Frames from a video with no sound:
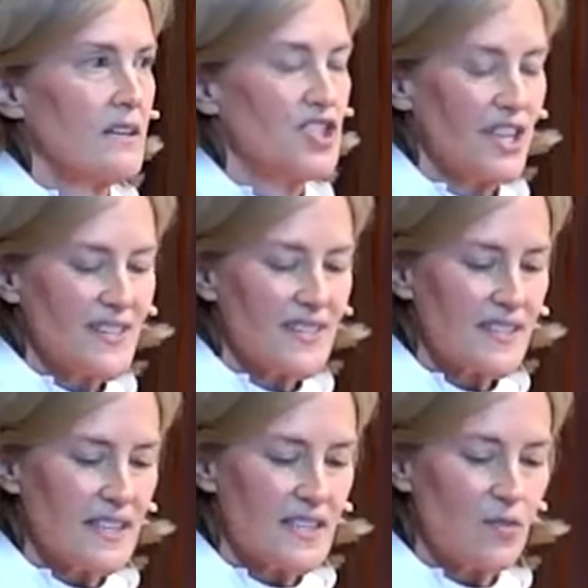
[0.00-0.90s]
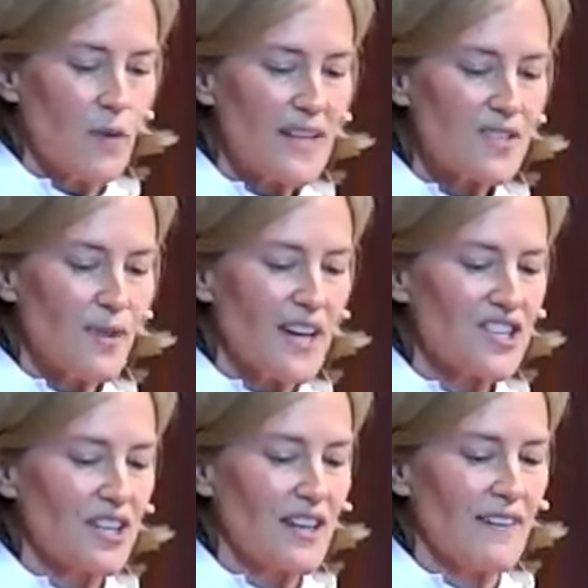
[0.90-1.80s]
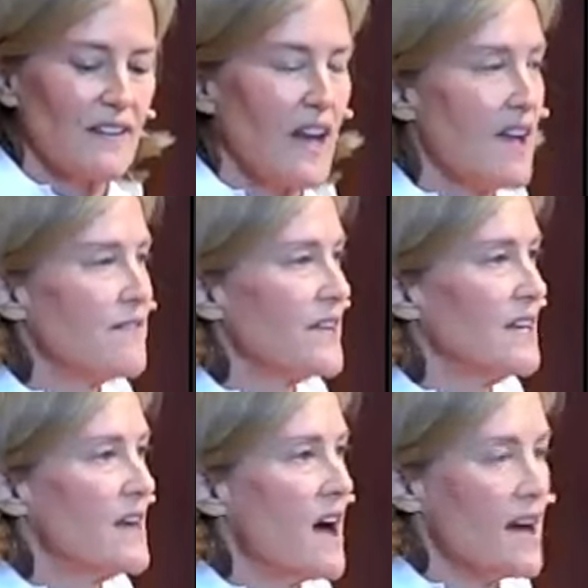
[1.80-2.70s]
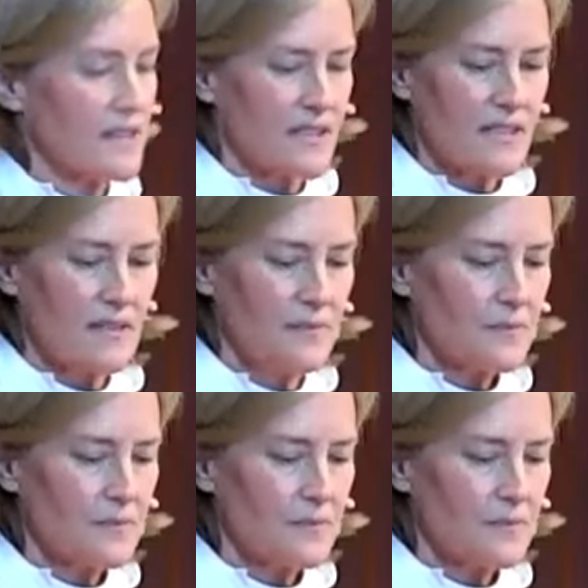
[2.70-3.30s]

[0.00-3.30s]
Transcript: Jesus is the resurrection and the life in us.